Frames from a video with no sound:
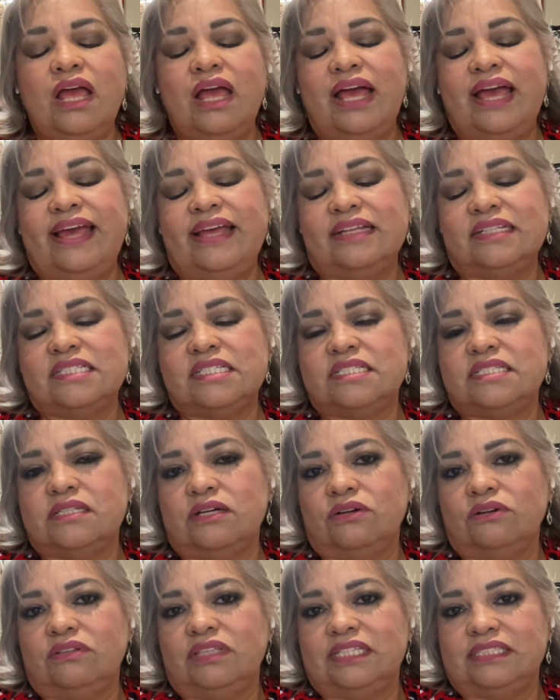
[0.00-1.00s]
And
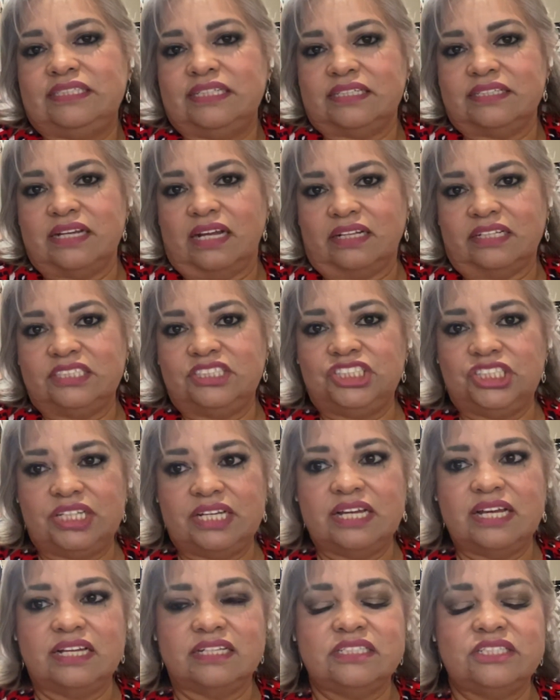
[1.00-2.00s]
so the
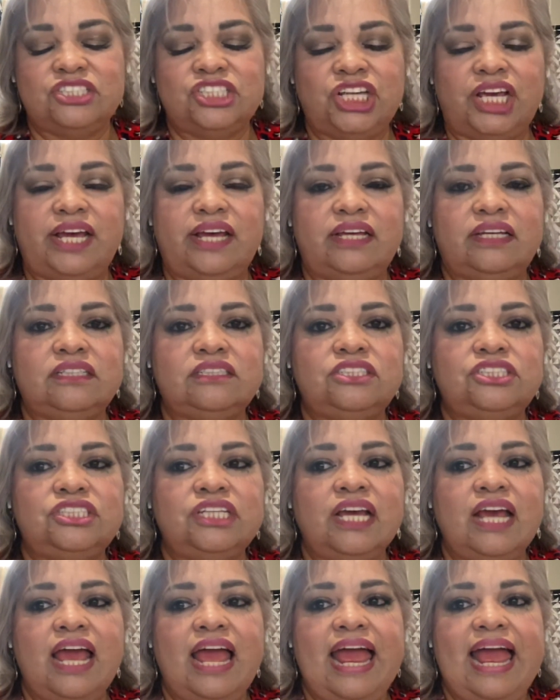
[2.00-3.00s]
technology has changed,
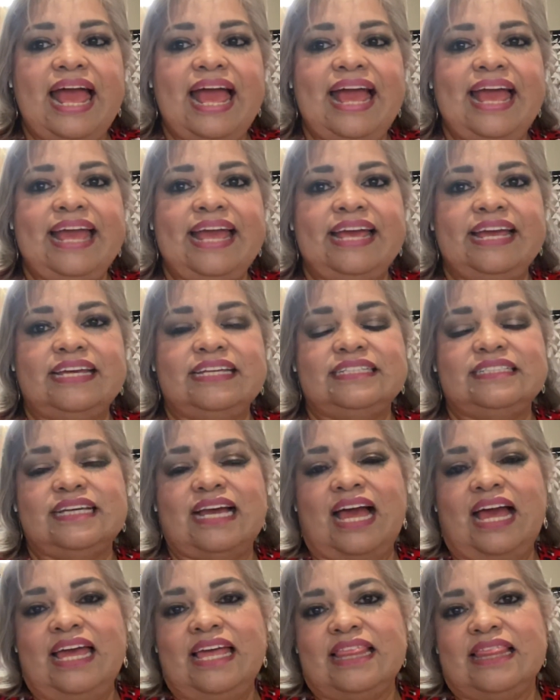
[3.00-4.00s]
and
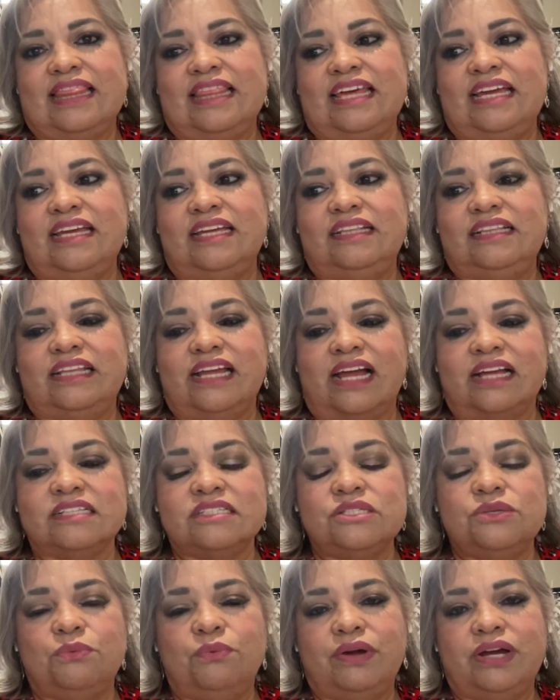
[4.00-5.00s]
I think
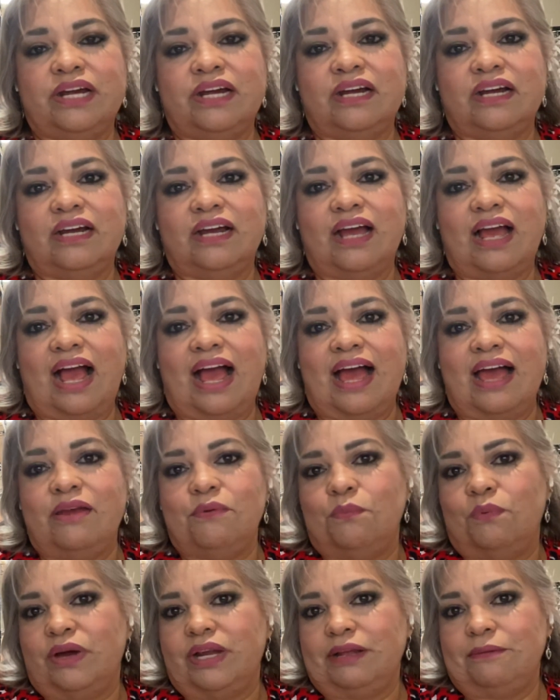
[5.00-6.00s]
that's where I
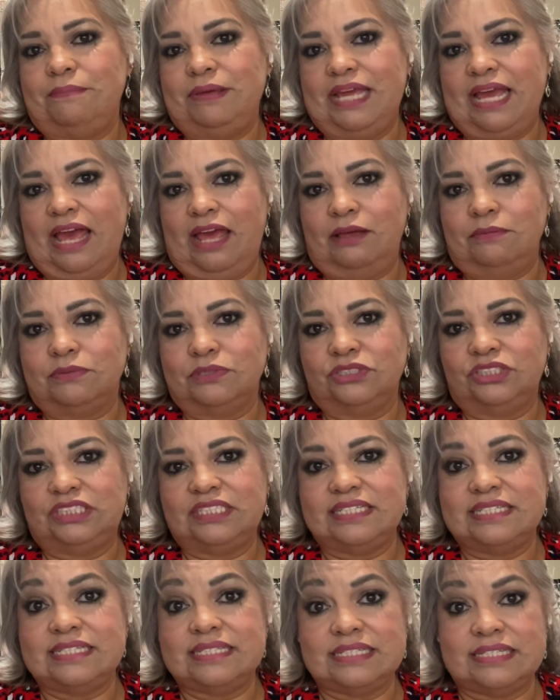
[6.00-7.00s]
want to be able
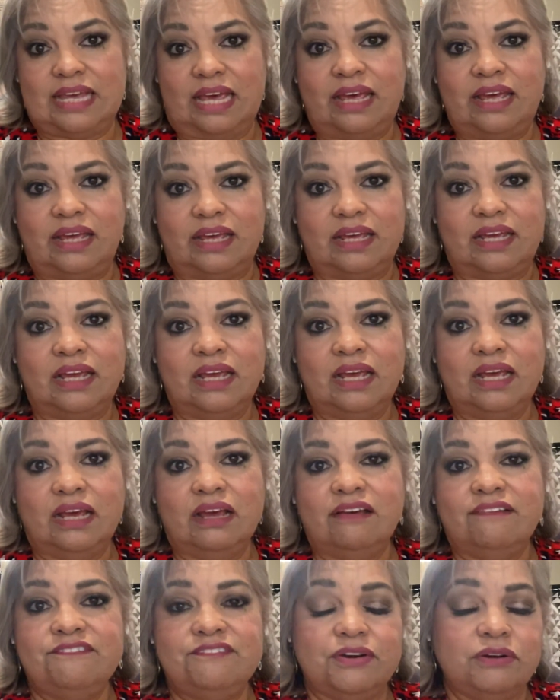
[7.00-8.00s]
to stay
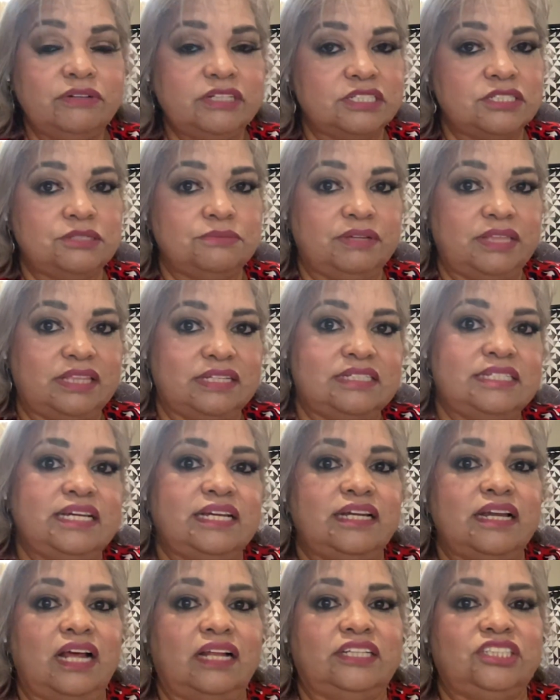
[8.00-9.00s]
focused with the
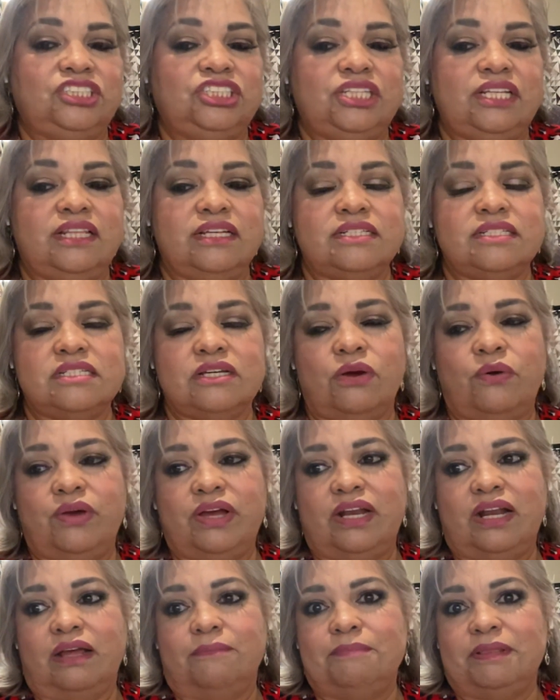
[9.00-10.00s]
technology that's
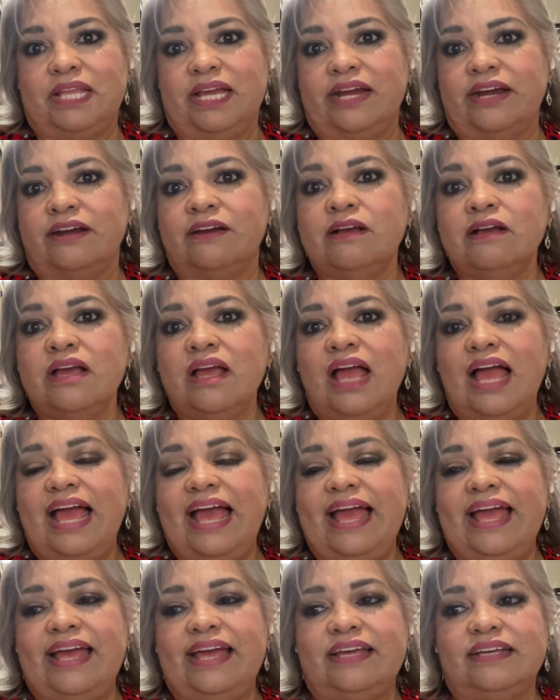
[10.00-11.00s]
going up there.
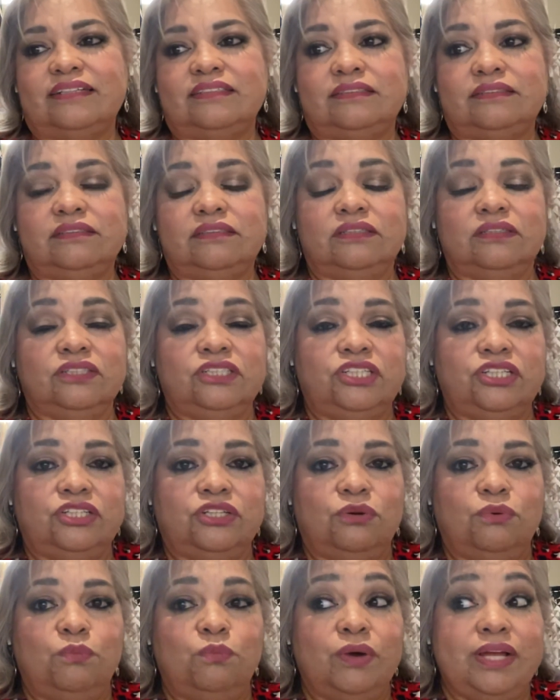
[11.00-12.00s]
And you
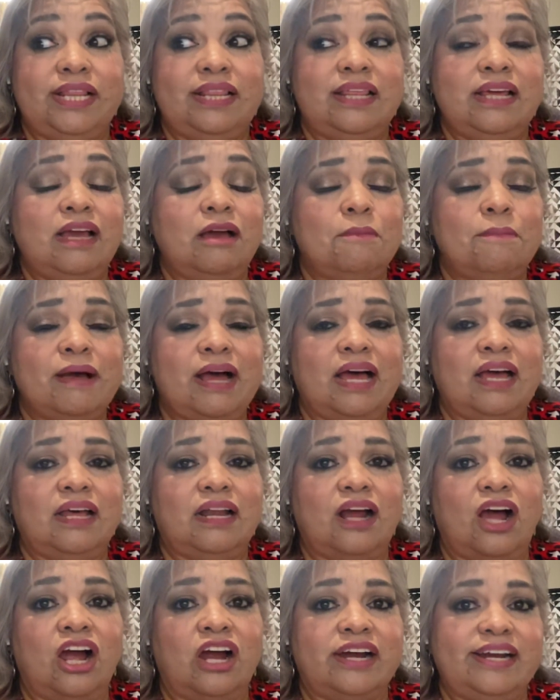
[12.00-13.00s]
know, one thing
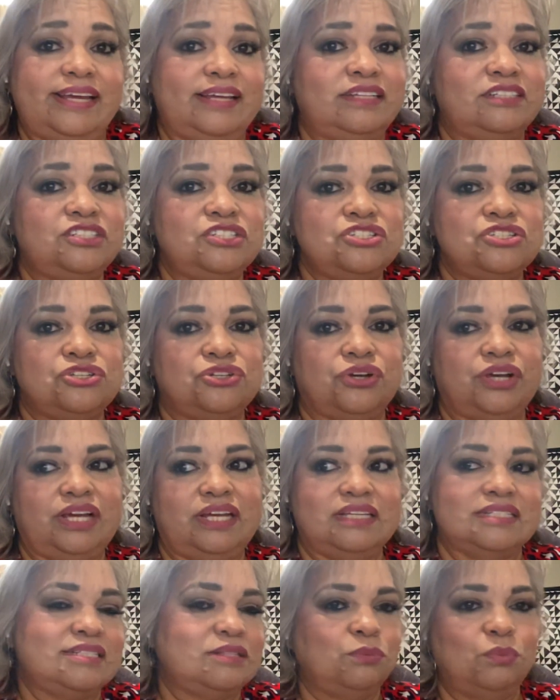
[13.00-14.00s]
about our
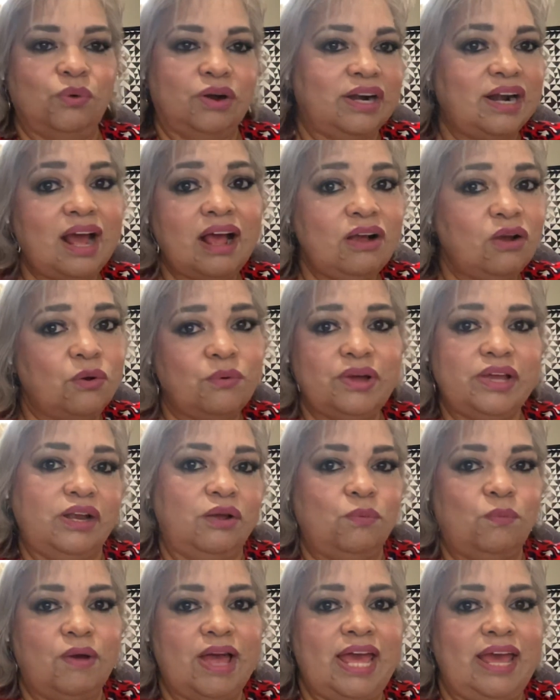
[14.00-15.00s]
industry is we're not going
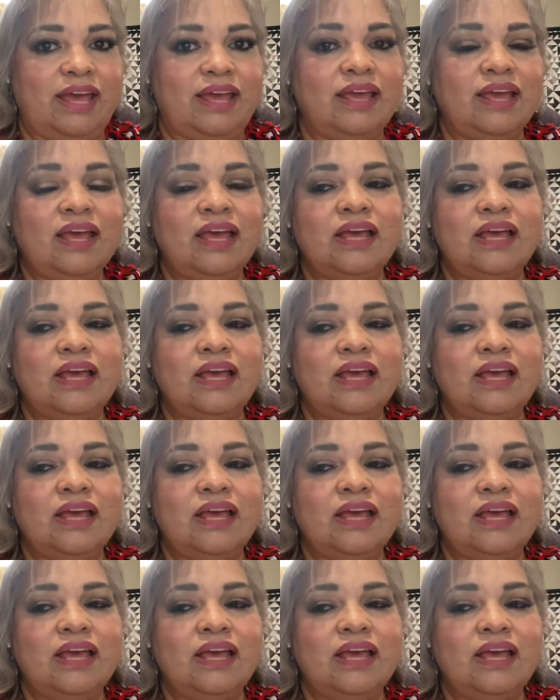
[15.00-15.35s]
away.